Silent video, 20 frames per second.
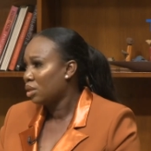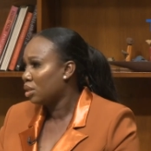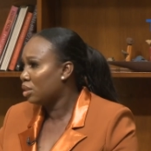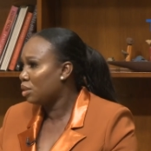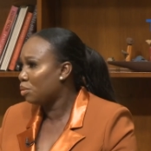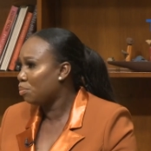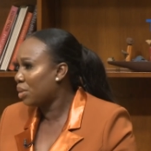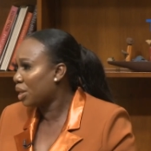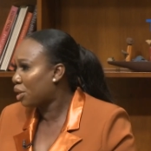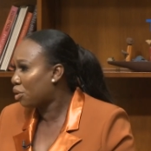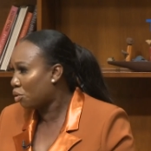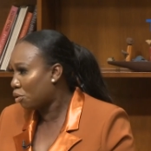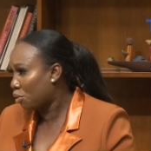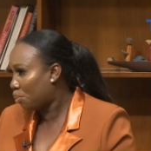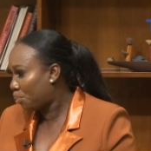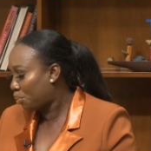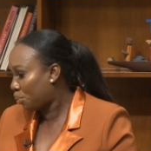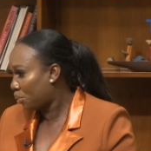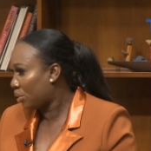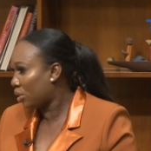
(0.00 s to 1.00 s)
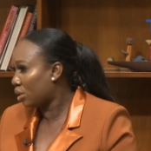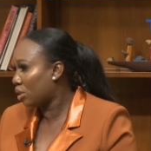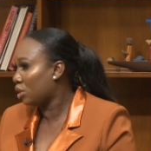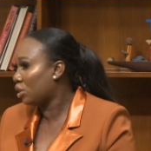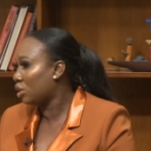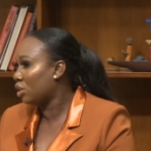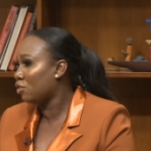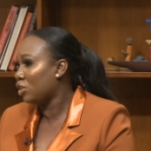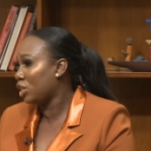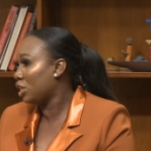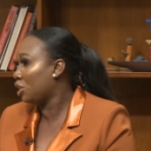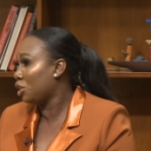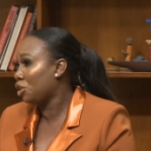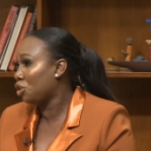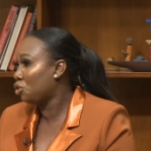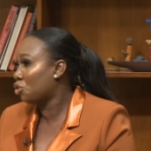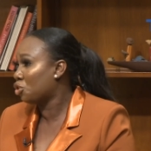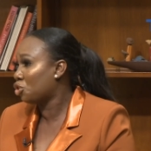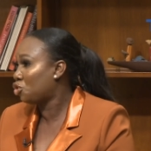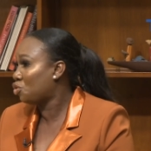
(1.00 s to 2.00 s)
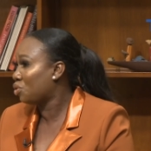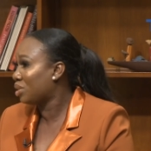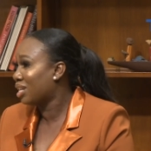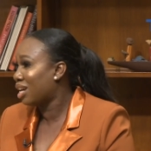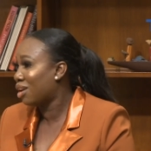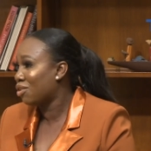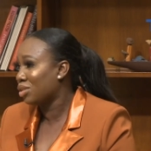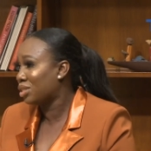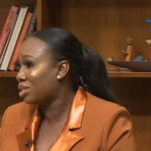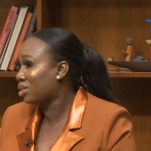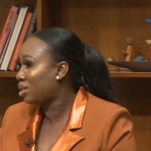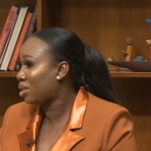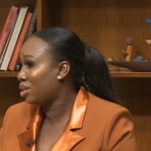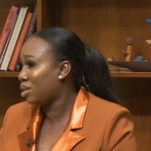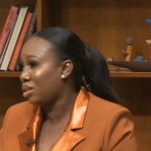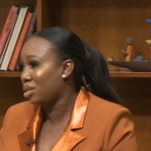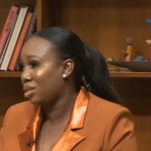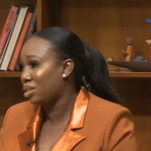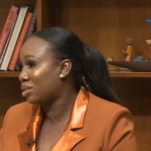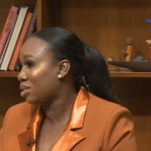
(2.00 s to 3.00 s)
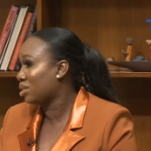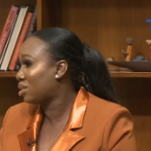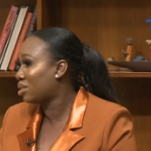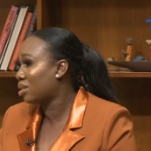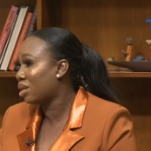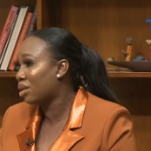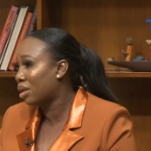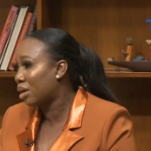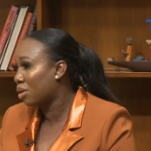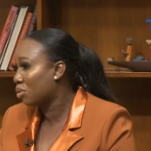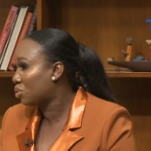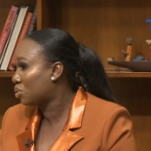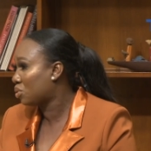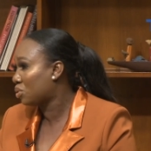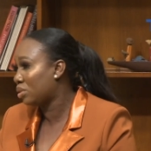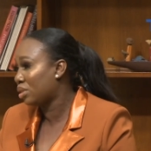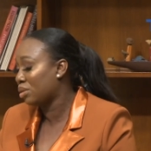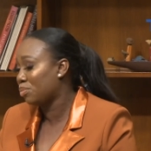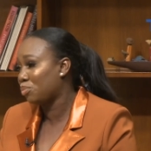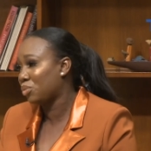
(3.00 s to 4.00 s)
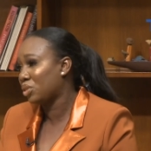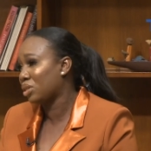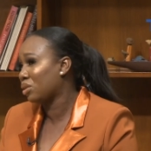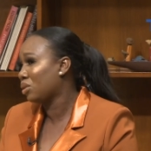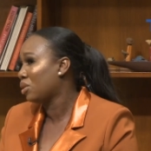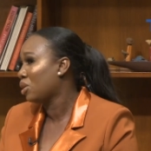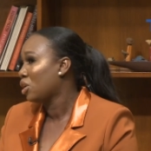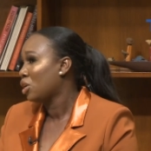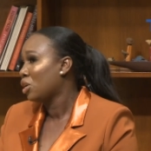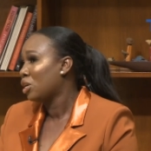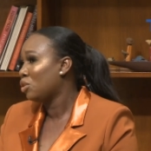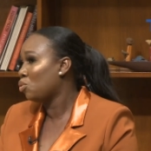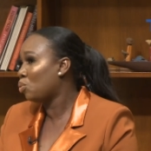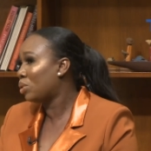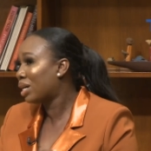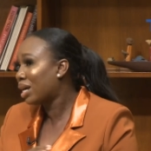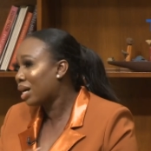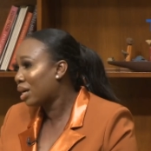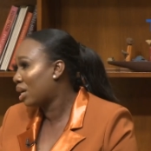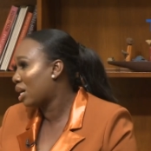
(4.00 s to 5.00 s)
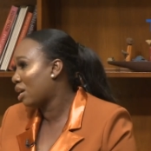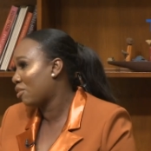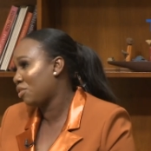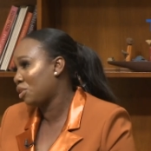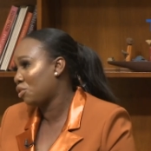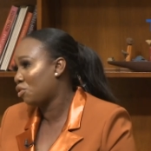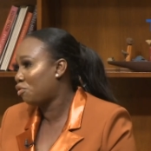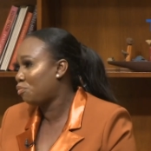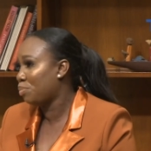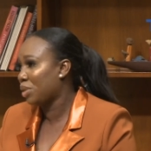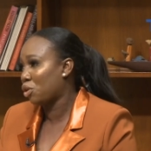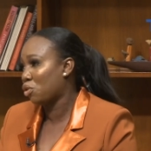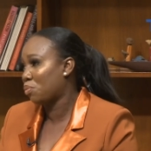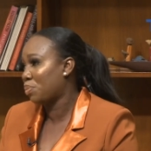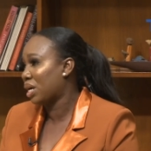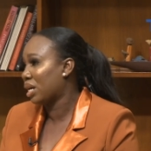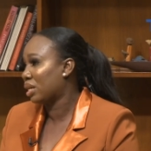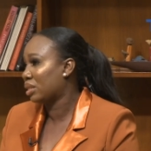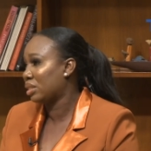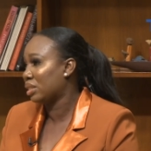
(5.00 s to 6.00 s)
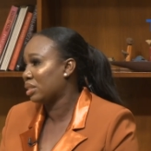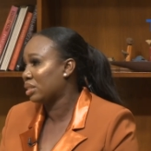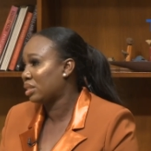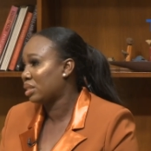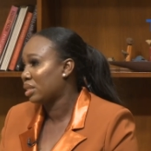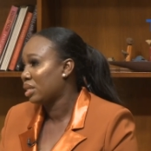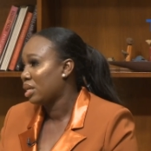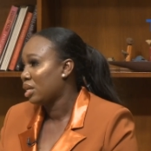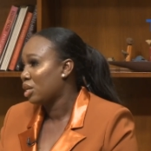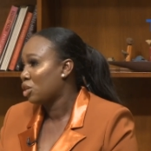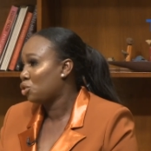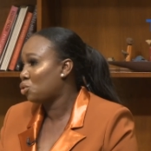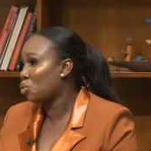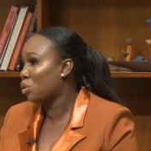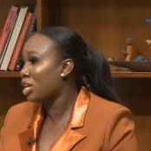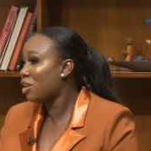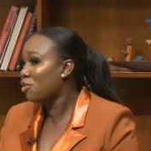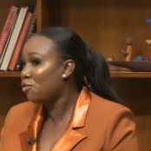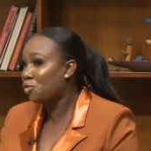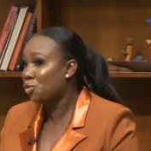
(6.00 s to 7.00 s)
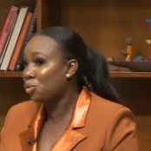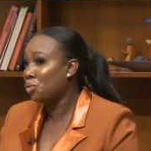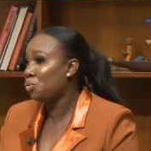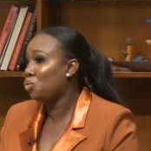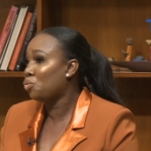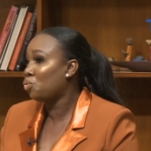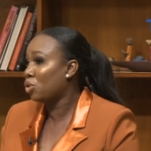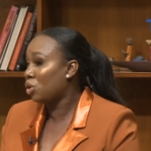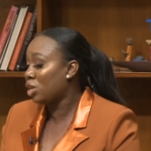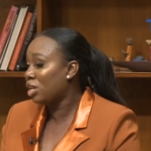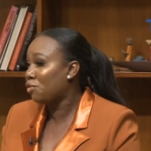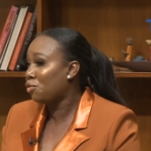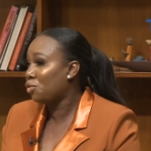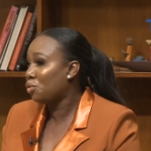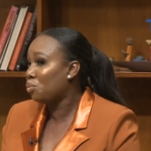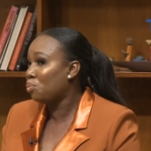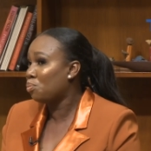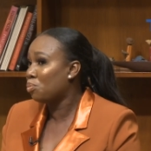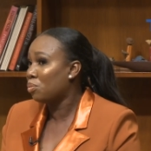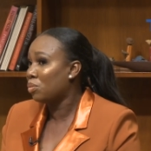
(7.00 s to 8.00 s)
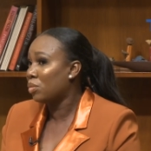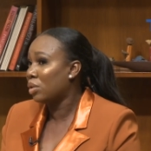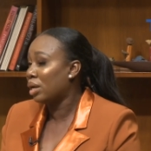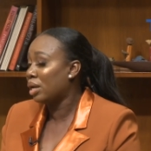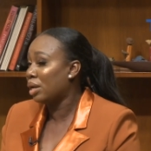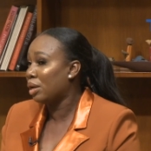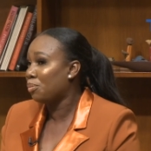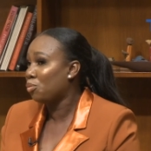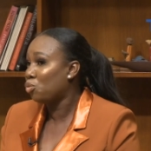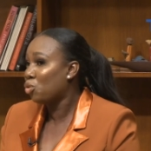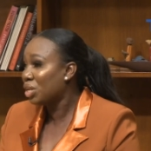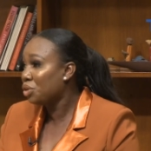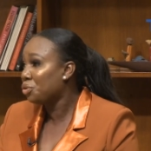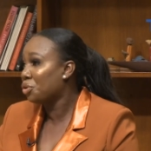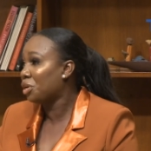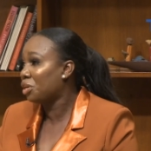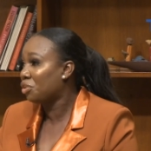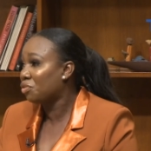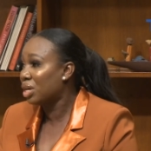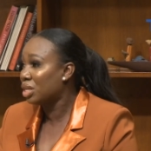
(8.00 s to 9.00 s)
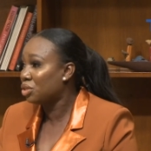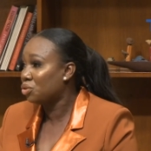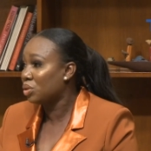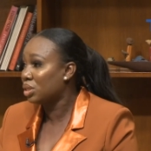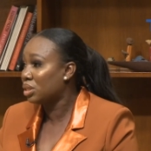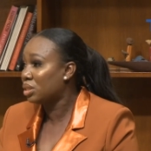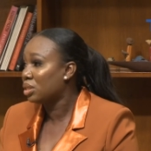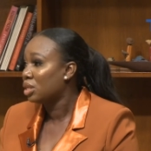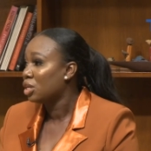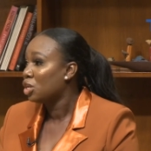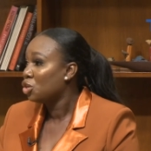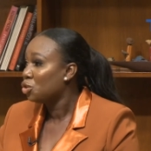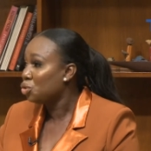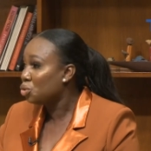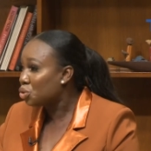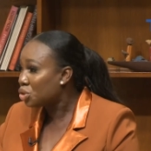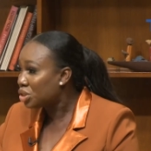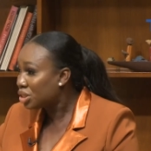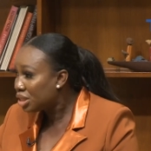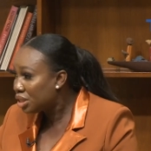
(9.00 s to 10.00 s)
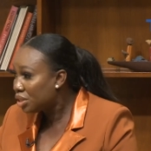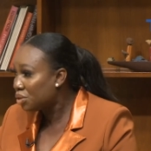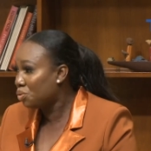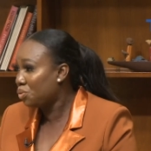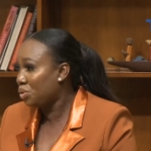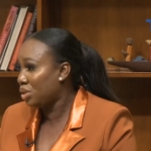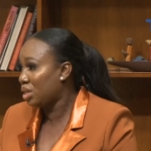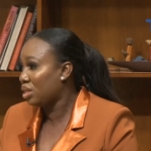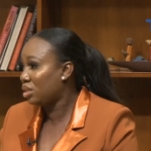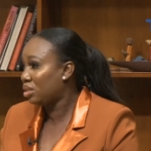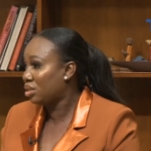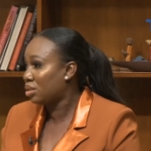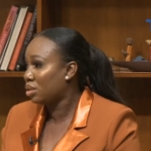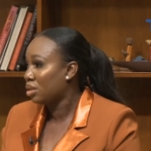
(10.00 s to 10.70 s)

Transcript: the makeup in the industry now is key. It's a sellout. They, they, we can't have enough makeup artists. Very so true. even even... Um, when you're a graduate, you still need